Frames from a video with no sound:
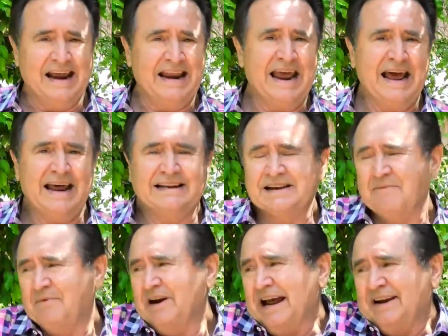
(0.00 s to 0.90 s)
and he had
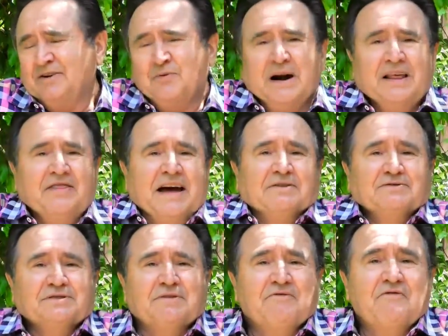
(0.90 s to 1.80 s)
something like
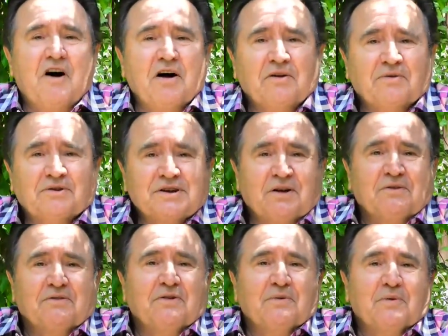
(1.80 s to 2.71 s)
20,000 followers
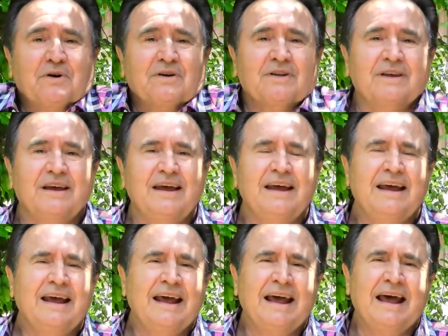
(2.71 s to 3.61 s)
all over the world.
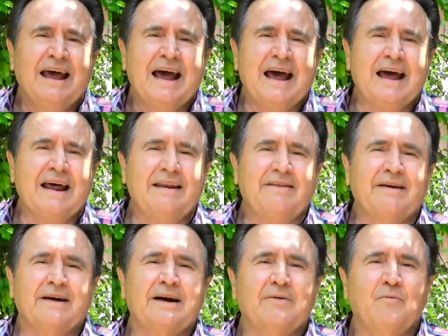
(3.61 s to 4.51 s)

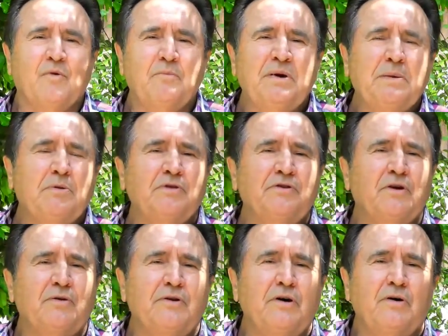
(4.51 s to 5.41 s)
And what people
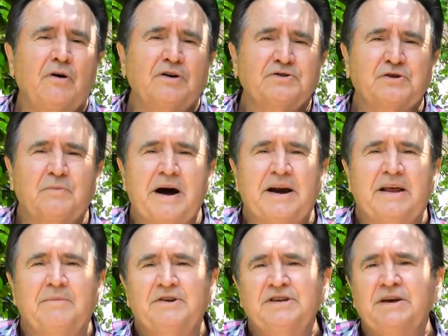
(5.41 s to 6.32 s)
don't know also
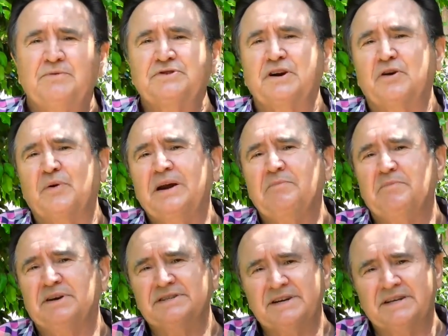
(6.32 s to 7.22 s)
about him is he was a
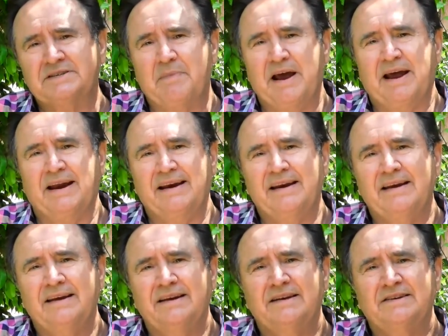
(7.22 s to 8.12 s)
great businessman.
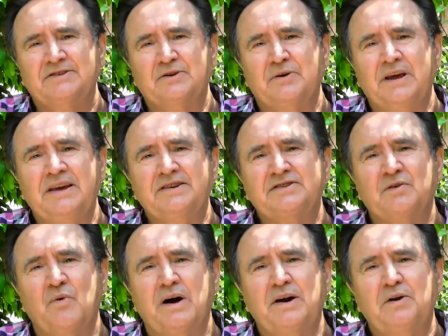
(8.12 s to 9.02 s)
So
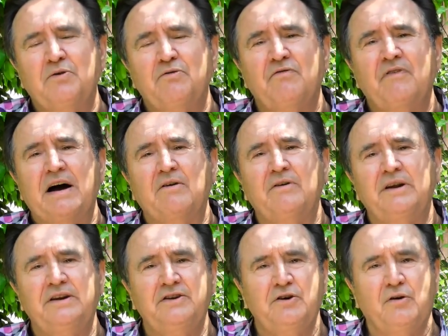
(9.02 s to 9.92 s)
he's the one who
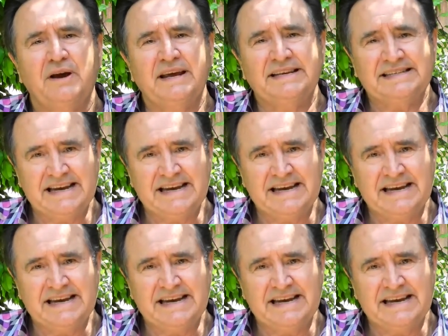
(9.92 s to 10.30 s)
founded Yogi